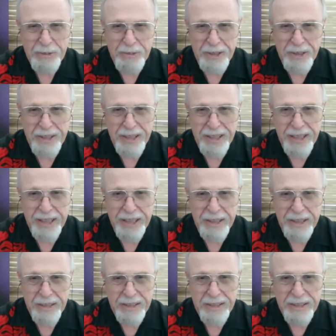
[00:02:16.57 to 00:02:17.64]
with
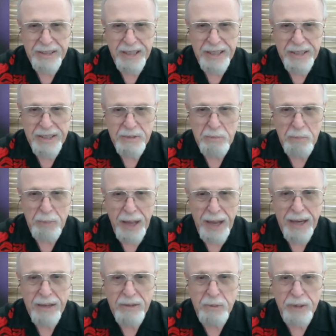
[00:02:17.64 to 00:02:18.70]
a that's
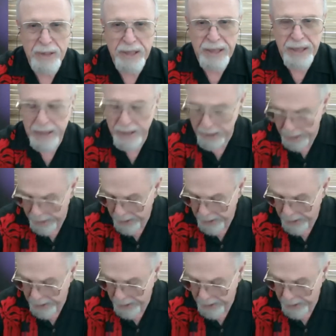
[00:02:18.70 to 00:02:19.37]
black with a